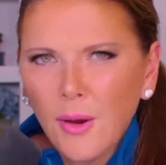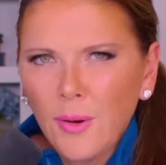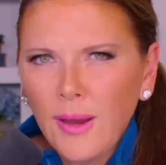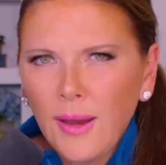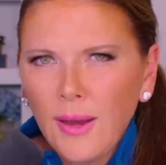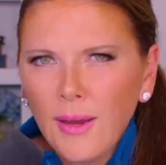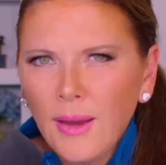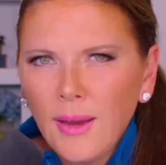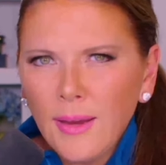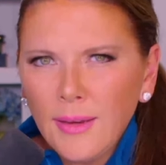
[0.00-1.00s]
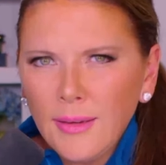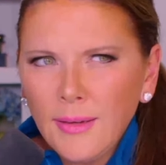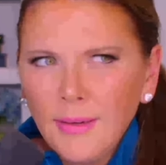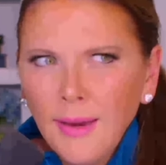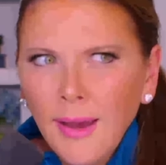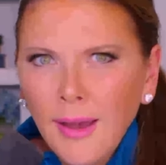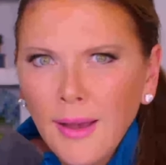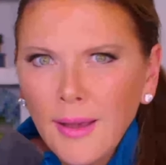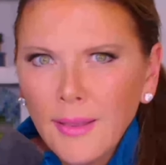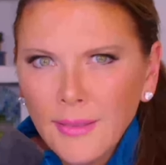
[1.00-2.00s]
okay, yeah,
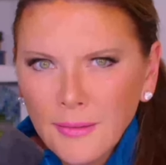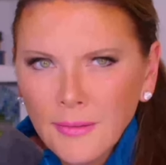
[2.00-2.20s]
this